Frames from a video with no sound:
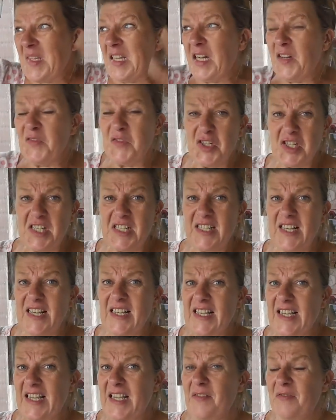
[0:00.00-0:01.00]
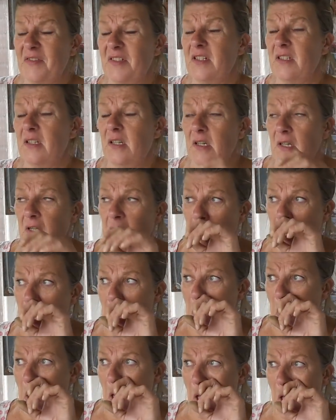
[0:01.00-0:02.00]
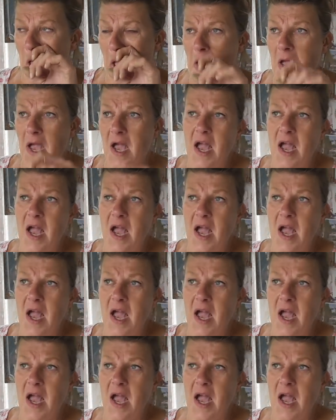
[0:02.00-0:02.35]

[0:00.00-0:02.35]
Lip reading: I've got to say, like I